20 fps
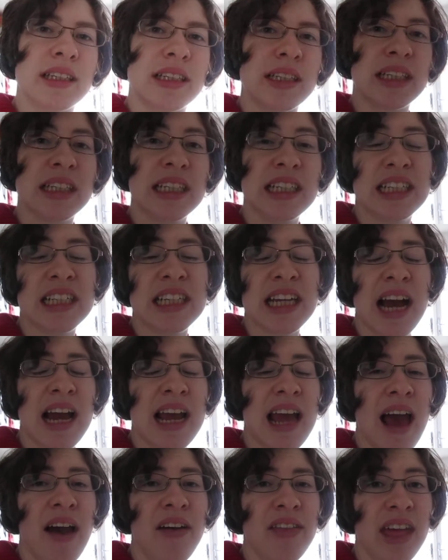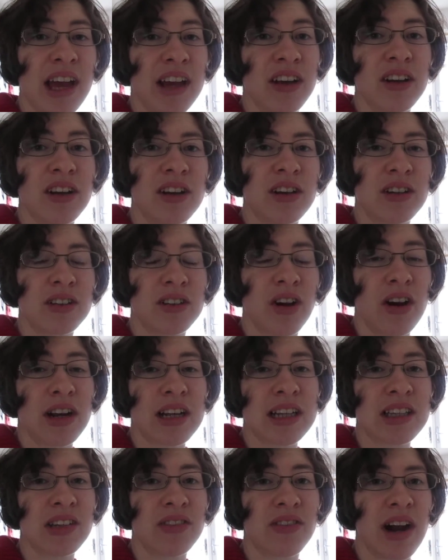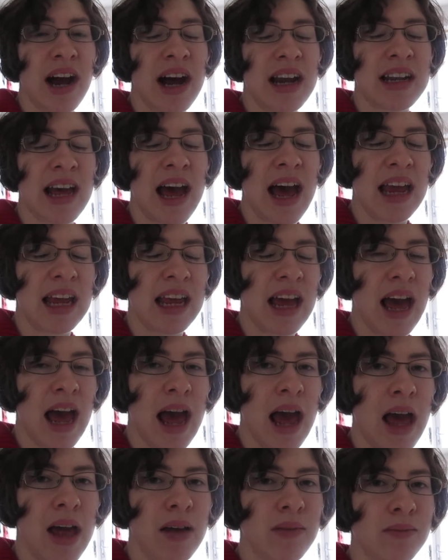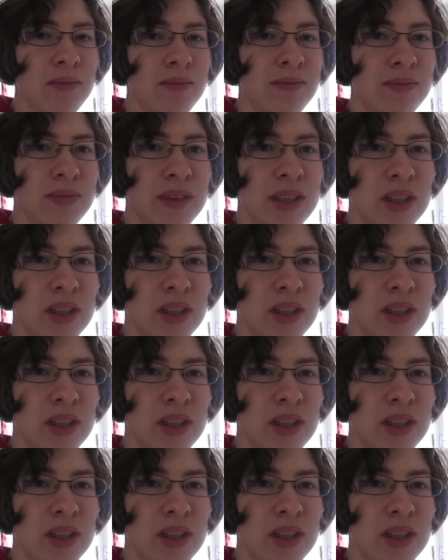TGIF, thank God it's Friday, um,